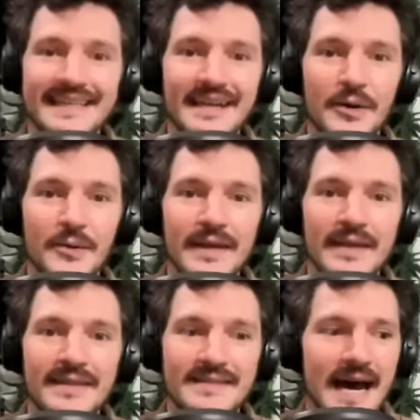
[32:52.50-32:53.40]

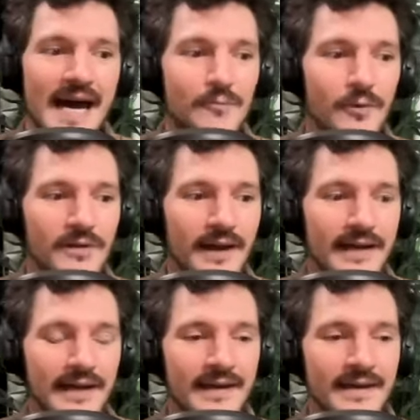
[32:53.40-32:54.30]
in the time where
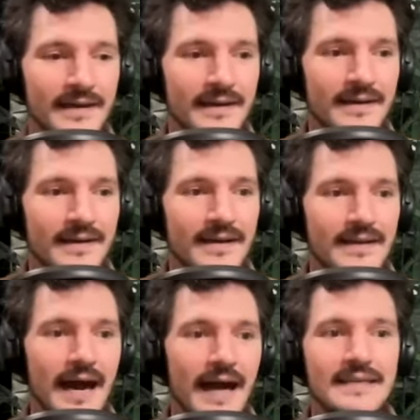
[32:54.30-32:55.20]
like
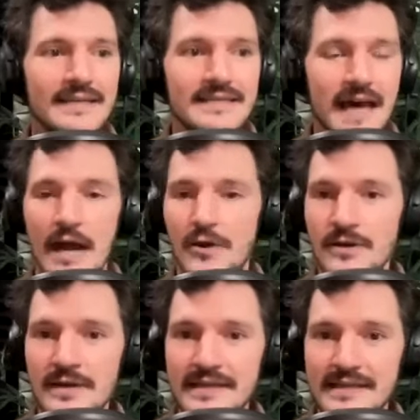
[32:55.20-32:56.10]
90s
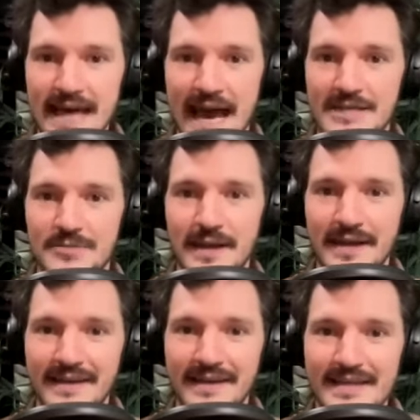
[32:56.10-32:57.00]
irony and
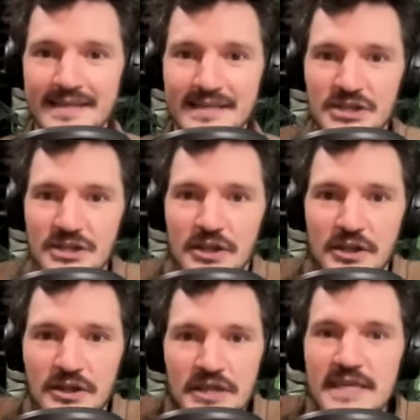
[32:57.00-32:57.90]
detachment is
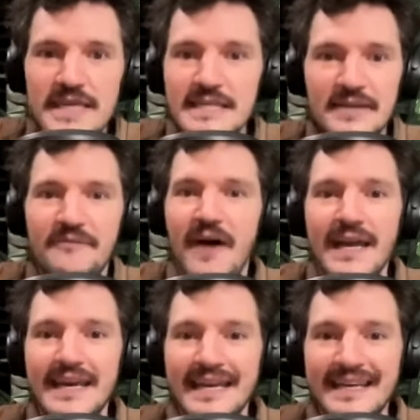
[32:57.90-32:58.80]
the
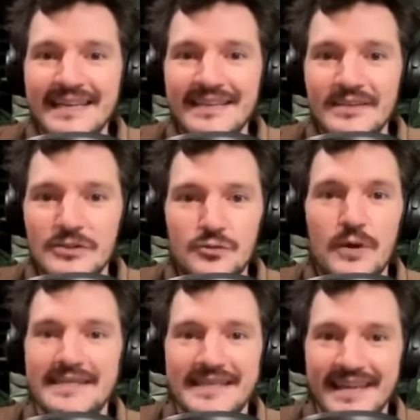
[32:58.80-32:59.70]
defining
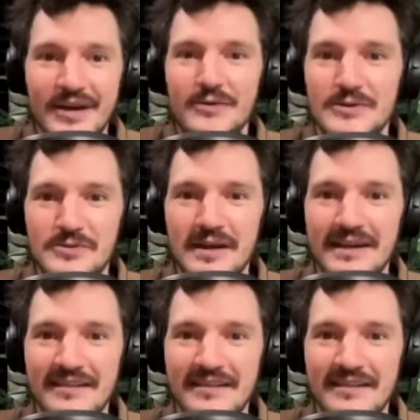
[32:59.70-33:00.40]
character trait